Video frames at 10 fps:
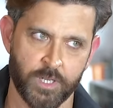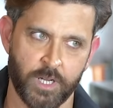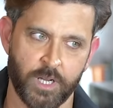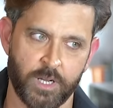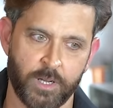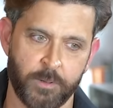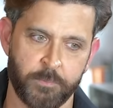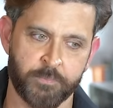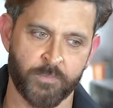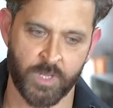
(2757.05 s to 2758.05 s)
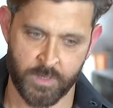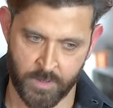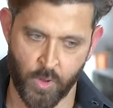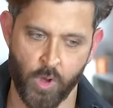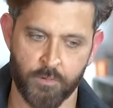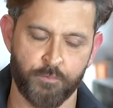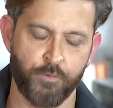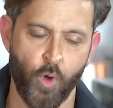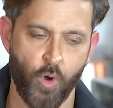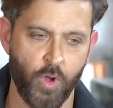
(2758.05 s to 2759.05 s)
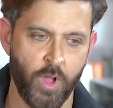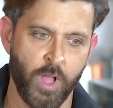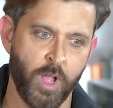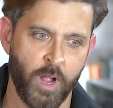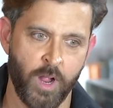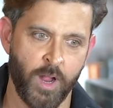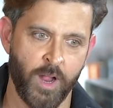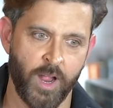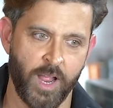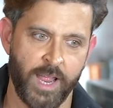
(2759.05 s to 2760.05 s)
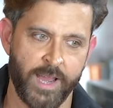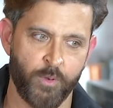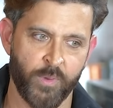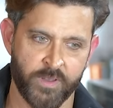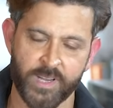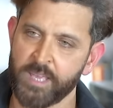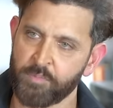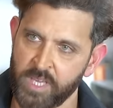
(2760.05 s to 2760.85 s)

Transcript: on floor. And when the time